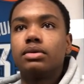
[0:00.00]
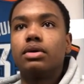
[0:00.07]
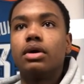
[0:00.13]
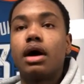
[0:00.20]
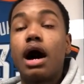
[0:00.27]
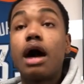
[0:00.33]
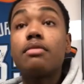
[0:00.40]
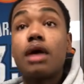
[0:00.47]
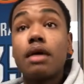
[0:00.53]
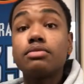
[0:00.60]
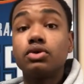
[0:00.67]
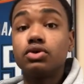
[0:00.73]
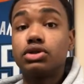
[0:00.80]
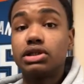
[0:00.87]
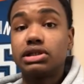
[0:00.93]
know? Well, I'm
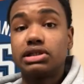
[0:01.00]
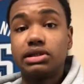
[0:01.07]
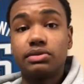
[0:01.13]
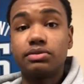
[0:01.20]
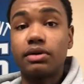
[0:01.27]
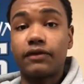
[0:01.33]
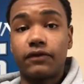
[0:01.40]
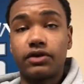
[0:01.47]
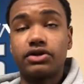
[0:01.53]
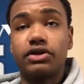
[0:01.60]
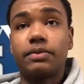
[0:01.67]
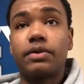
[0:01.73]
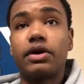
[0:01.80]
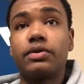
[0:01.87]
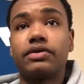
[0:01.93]
new to the team. This is my first year
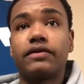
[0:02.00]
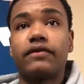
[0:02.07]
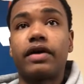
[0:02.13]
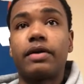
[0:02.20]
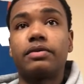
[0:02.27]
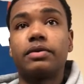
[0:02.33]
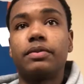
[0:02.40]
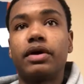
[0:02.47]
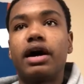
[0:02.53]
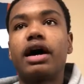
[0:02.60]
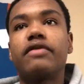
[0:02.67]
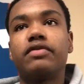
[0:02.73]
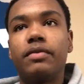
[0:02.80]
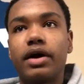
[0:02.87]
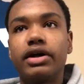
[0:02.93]
playing with the family, but
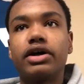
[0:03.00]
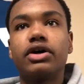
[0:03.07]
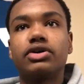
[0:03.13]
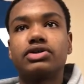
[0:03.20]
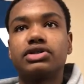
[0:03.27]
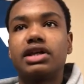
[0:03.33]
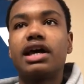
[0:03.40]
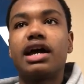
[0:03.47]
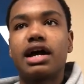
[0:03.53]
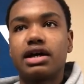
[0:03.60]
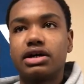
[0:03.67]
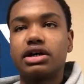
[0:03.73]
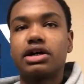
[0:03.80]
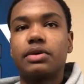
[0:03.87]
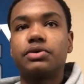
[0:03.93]
everybody else, they got
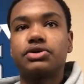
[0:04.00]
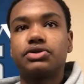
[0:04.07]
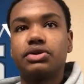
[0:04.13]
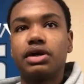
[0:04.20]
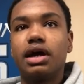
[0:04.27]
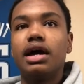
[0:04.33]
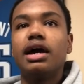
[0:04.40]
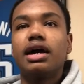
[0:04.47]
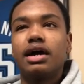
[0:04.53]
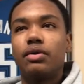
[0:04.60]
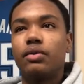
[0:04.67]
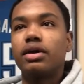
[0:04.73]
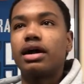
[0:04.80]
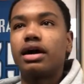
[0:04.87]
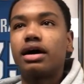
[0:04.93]
good chemistry.
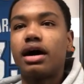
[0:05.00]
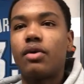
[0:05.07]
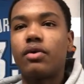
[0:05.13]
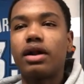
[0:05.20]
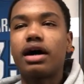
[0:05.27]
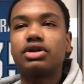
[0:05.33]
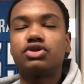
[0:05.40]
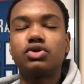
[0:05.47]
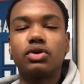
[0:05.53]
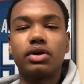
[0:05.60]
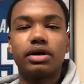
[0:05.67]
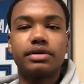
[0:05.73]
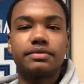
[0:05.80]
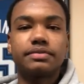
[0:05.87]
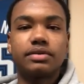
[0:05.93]
And when I
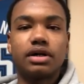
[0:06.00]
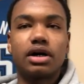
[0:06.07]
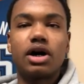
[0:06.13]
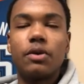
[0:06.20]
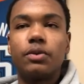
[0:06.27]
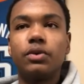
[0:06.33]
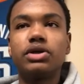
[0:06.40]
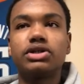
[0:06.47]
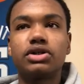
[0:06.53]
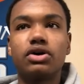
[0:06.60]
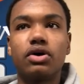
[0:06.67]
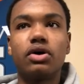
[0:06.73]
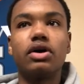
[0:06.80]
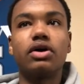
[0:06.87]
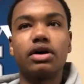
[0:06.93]
joined a couple weeks
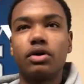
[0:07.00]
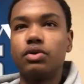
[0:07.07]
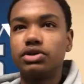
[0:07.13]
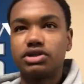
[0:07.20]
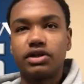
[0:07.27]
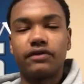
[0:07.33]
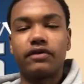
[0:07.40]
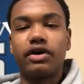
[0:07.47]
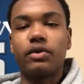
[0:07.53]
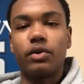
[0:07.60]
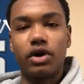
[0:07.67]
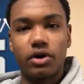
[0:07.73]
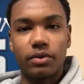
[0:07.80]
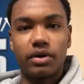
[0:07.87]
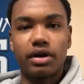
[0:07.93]
ago, it was just very
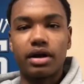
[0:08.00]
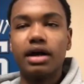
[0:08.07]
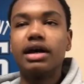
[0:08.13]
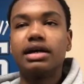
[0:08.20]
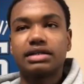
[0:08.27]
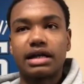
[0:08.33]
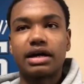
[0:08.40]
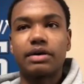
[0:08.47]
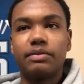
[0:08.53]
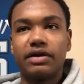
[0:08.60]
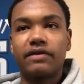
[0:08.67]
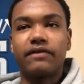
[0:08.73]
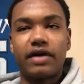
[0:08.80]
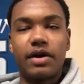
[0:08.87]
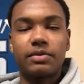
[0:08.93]
welcoming. It's like a
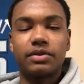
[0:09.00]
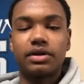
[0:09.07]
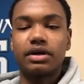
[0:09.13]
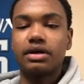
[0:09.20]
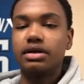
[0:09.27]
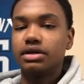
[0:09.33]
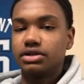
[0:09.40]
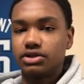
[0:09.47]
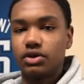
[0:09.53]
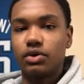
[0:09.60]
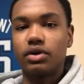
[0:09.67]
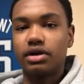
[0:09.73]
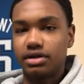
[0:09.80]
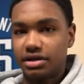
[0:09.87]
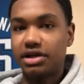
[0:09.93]
big family.
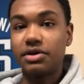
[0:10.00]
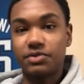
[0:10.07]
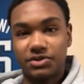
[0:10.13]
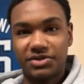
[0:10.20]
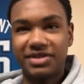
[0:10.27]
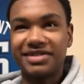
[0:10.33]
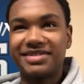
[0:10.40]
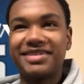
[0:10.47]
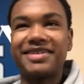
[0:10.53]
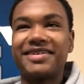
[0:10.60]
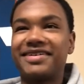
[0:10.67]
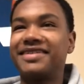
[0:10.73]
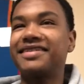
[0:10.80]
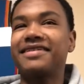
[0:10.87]
So chemistry is there.